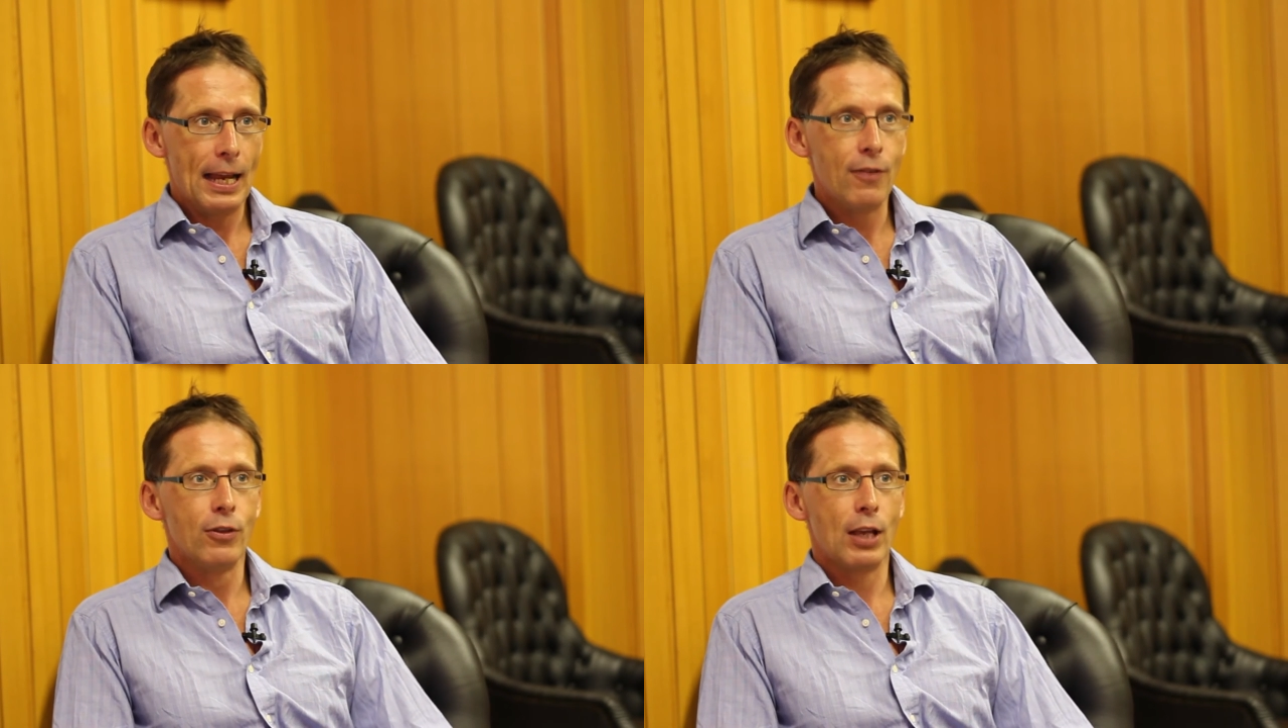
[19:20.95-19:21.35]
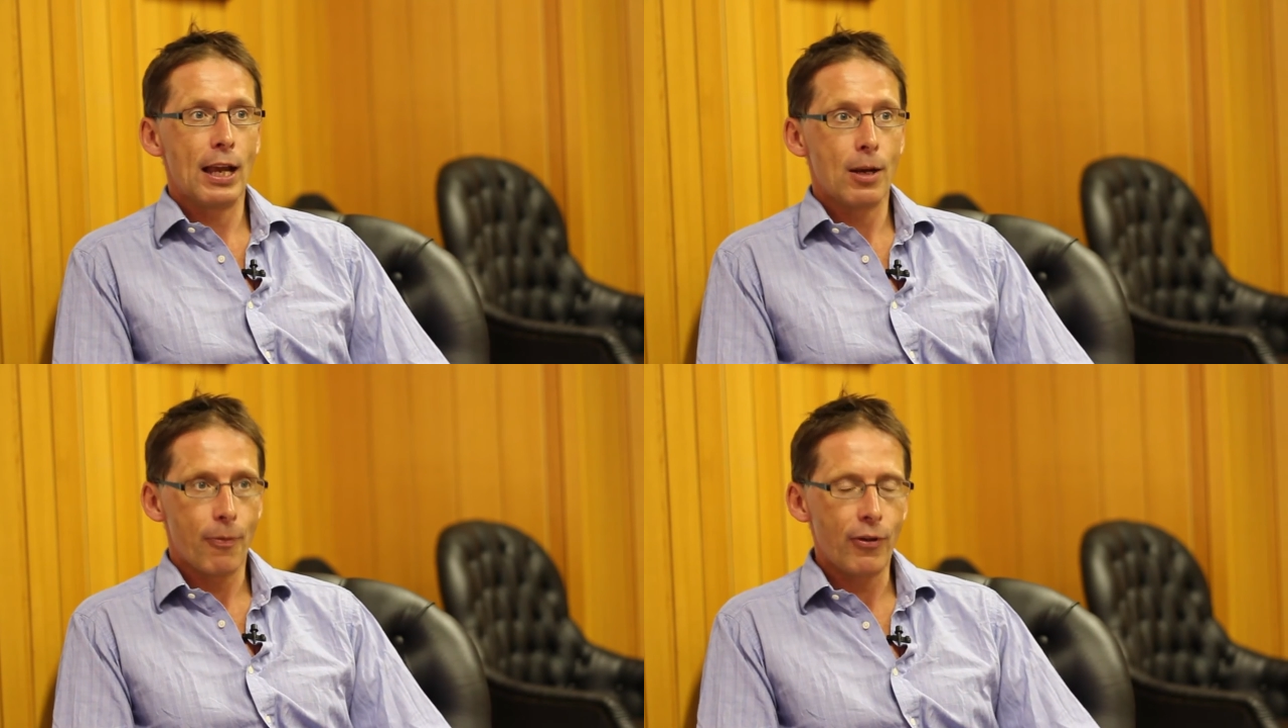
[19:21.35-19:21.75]
in
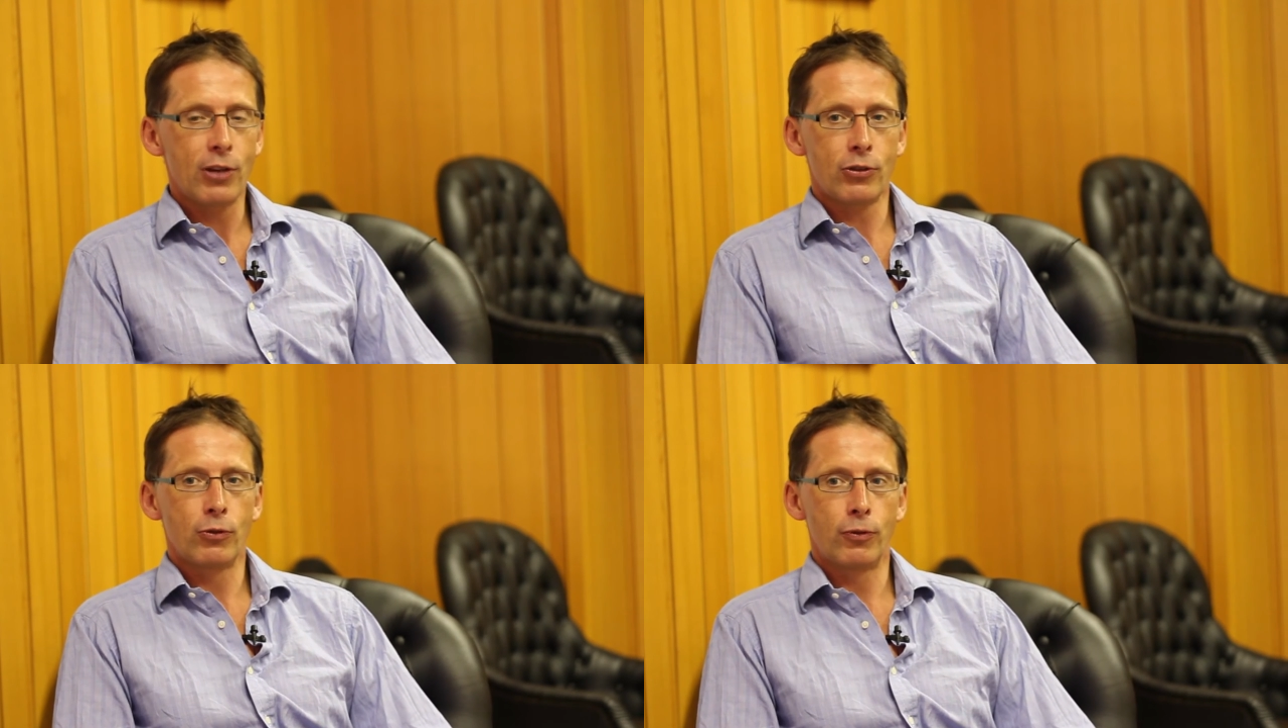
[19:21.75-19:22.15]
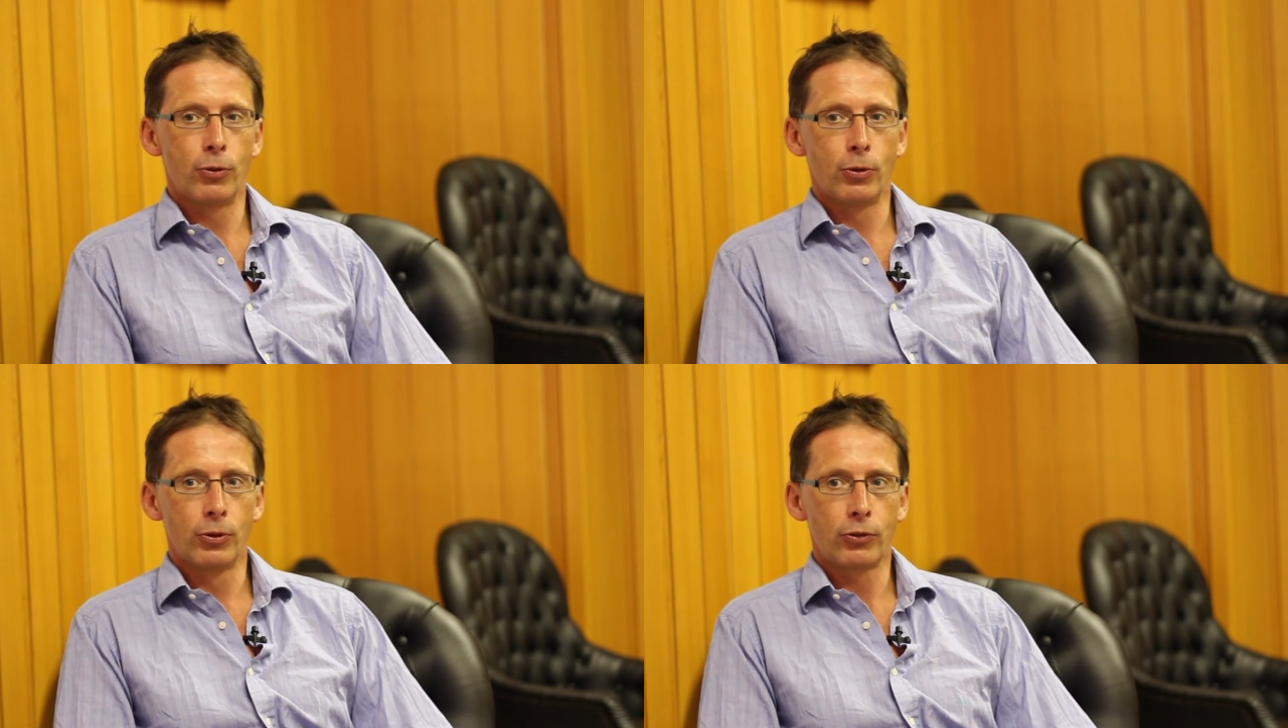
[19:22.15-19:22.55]
a professional
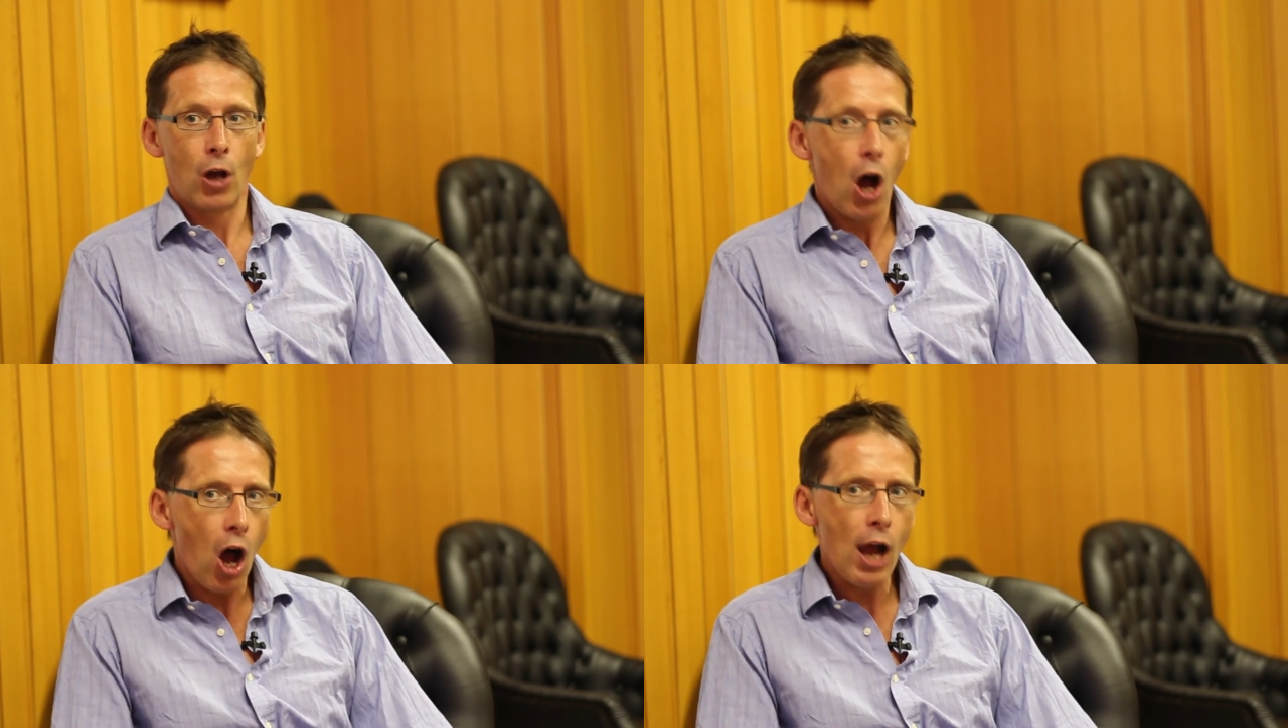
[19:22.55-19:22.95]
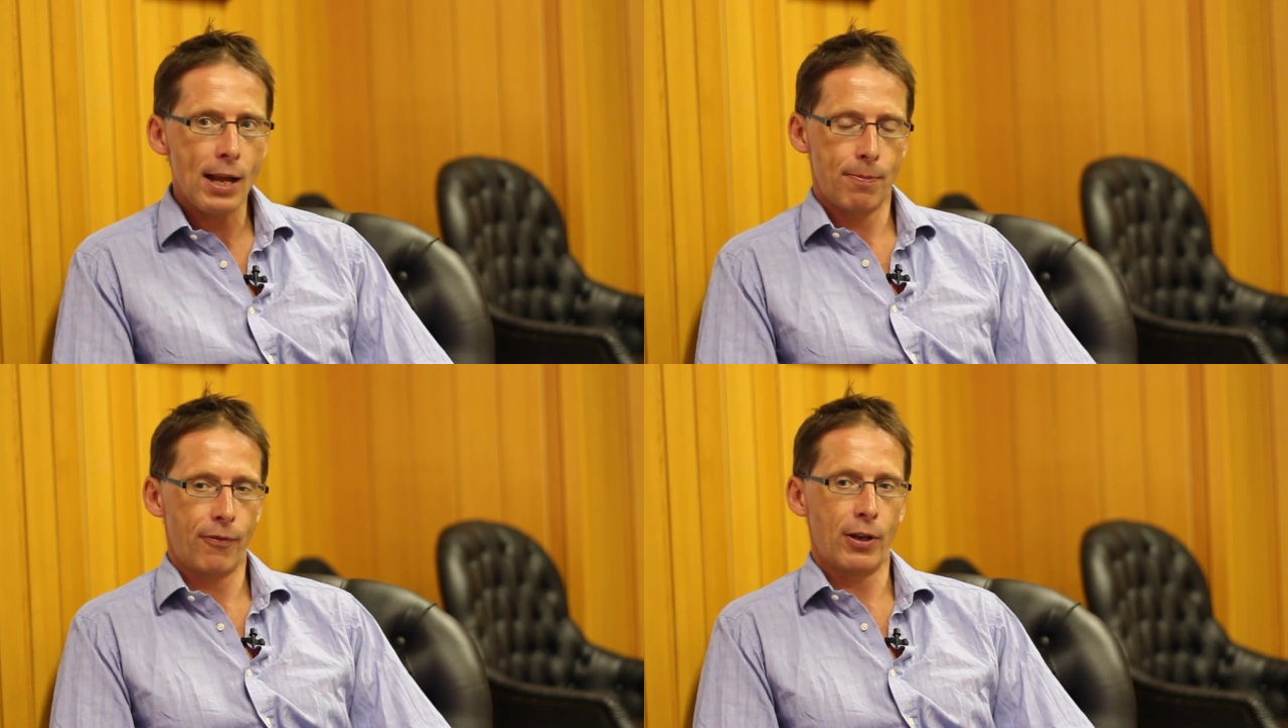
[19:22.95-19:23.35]
force, a
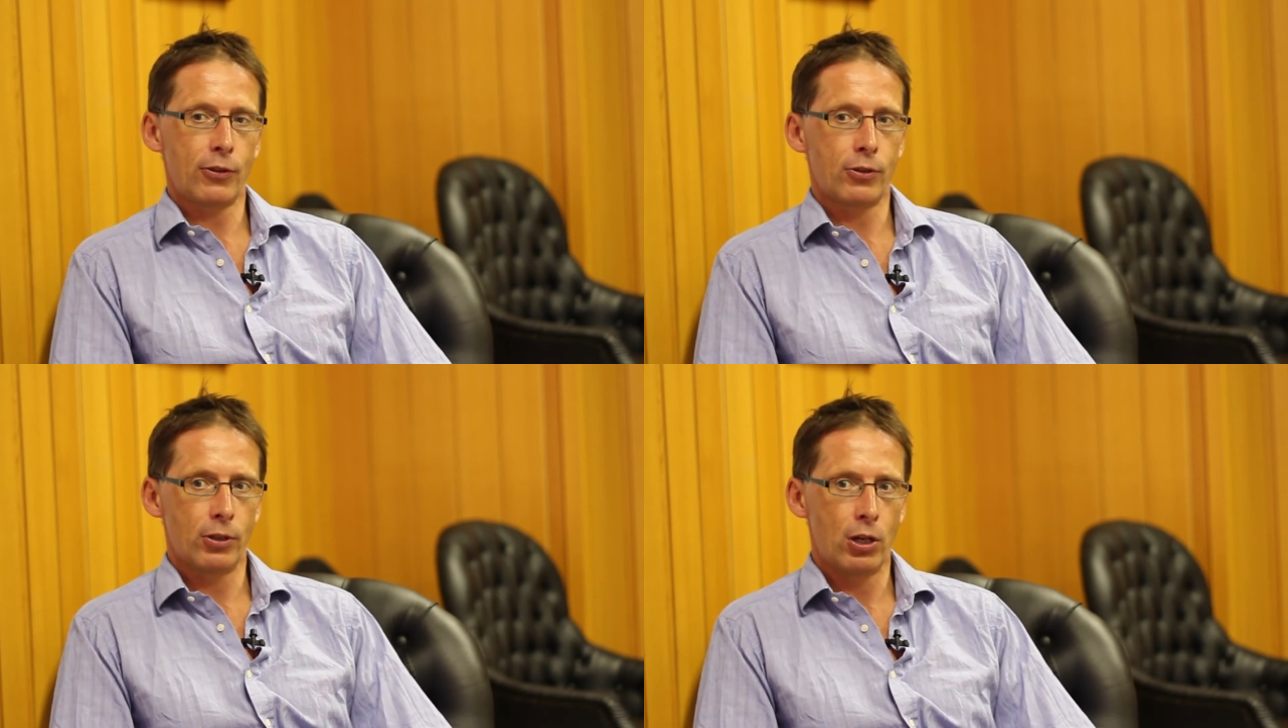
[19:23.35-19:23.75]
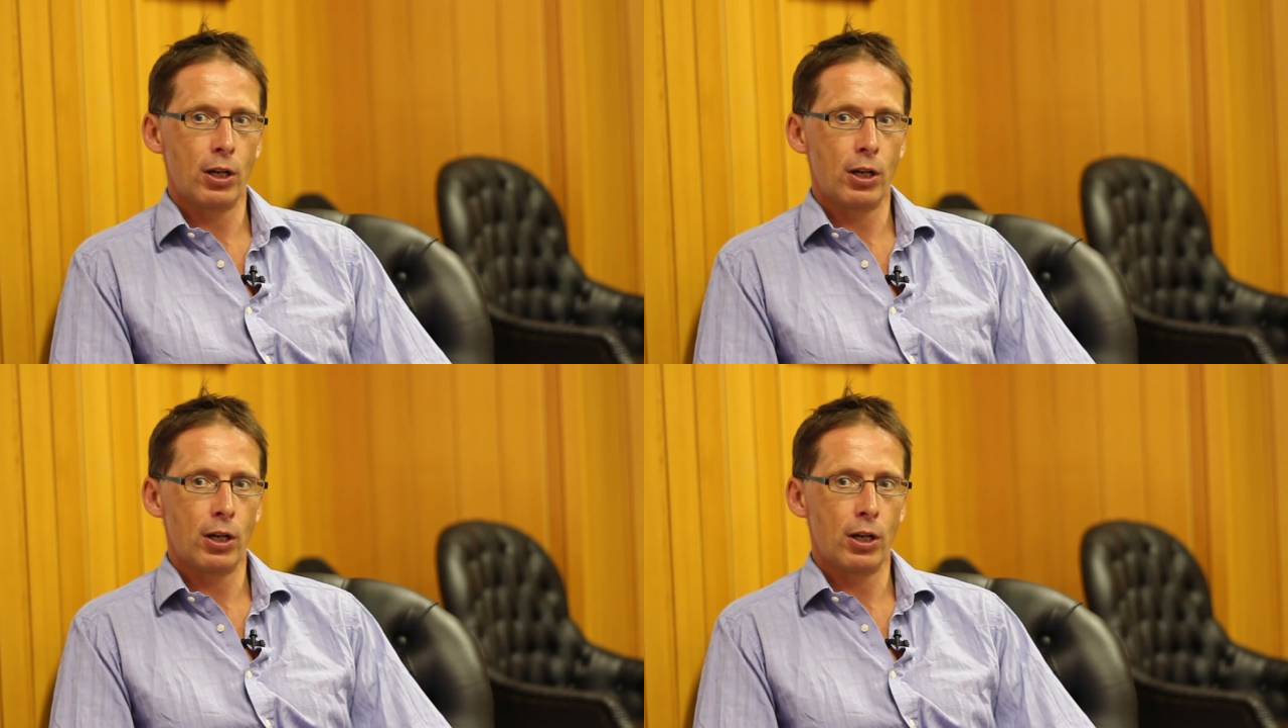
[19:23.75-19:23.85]
highly professional,